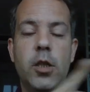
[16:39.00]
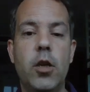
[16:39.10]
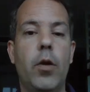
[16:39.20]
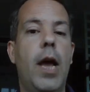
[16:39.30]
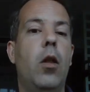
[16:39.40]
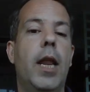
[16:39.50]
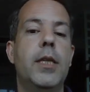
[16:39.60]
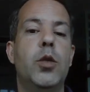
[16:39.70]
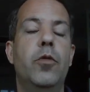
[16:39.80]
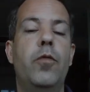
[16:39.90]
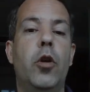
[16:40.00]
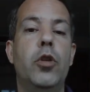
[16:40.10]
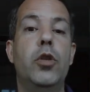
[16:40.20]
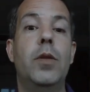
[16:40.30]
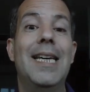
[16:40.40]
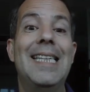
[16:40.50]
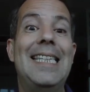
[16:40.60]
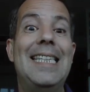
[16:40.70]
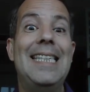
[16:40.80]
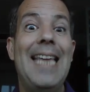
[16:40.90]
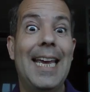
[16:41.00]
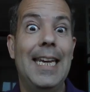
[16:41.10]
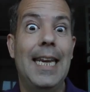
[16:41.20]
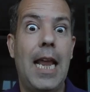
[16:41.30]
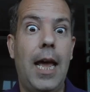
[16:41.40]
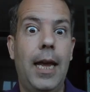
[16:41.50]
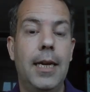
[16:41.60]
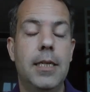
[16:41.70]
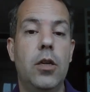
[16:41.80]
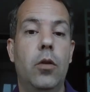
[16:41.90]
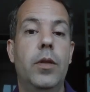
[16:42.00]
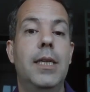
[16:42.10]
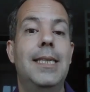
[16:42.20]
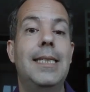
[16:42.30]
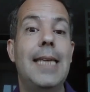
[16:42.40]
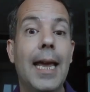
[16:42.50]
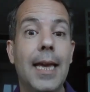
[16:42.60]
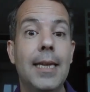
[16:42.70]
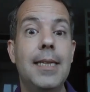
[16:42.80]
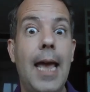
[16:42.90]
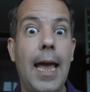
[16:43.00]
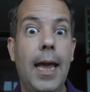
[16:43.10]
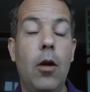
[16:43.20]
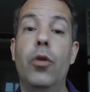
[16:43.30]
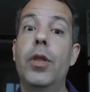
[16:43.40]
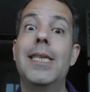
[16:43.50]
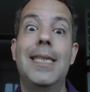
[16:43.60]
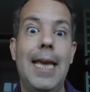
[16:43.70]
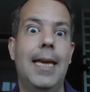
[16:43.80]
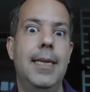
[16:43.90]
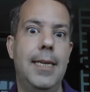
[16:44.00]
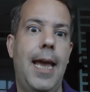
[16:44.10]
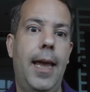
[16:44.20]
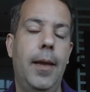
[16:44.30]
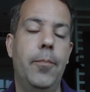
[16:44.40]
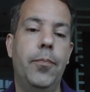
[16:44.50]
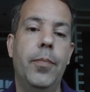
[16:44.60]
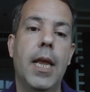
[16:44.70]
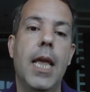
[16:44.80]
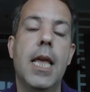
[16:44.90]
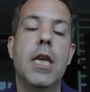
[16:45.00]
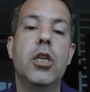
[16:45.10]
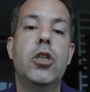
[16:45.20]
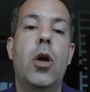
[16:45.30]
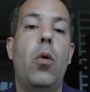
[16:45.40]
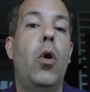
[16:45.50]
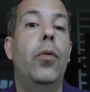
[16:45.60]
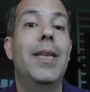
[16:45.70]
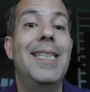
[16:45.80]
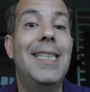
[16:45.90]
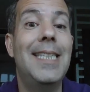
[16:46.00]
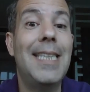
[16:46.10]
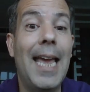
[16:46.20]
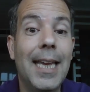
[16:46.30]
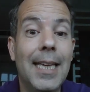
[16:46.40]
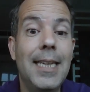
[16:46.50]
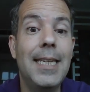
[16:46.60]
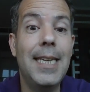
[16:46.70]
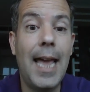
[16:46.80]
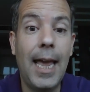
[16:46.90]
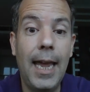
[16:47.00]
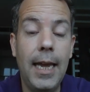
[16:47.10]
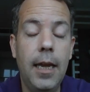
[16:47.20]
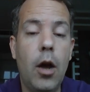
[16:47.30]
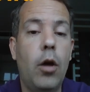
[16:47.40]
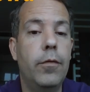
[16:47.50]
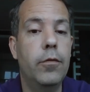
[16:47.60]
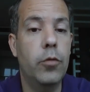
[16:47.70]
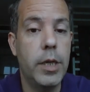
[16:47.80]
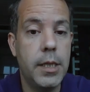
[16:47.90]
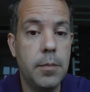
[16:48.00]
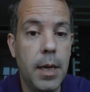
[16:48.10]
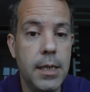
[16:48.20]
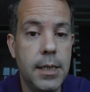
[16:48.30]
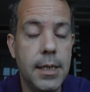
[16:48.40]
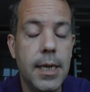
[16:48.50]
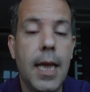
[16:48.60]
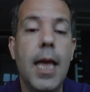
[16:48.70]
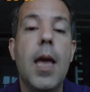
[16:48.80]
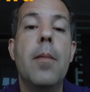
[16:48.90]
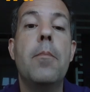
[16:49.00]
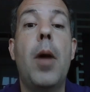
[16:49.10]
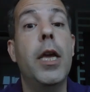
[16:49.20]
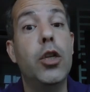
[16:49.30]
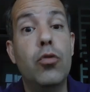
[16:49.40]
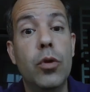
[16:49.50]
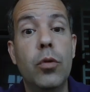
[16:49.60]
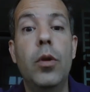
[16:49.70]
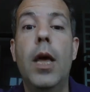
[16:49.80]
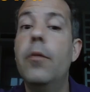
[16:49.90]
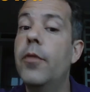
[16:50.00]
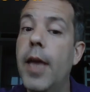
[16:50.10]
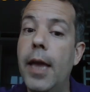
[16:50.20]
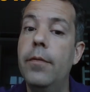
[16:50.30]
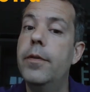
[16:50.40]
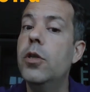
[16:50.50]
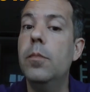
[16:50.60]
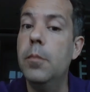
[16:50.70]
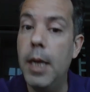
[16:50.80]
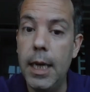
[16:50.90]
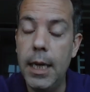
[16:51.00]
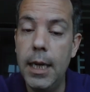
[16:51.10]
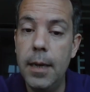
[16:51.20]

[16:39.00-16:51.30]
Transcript: now let's move on to the second line. So the second day or the second day. So on the second day of Christmas, my true love gave to me